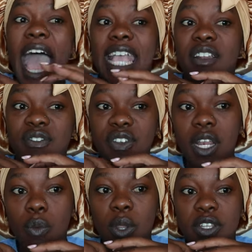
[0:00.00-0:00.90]
I can
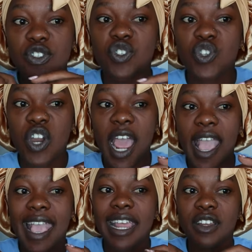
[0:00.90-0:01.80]
feel it when it's dry
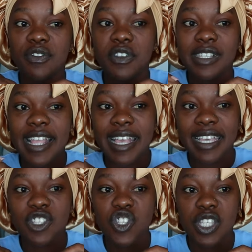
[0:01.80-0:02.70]
and it feels
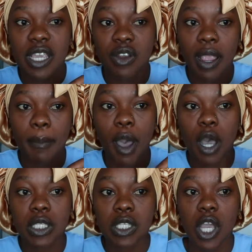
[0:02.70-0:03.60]
like it's tearing
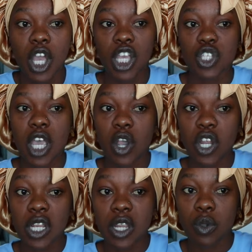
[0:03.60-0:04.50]
apart. So I
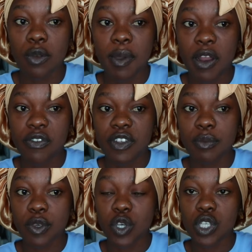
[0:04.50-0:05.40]
got liquid
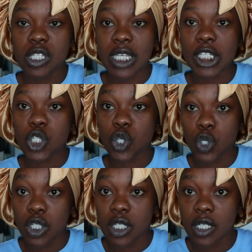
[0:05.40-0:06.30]
paraffin because it's
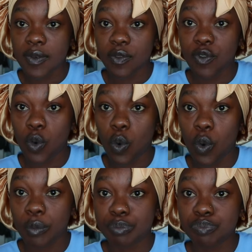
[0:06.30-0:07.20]
good
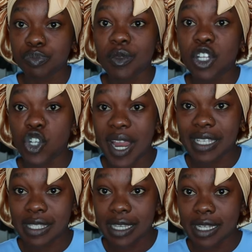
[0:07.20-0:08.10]
for dry
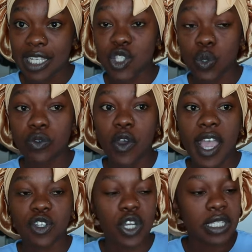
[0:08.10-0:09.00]
skin. It's good for
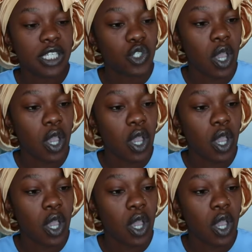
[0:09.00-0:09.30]
hydrating.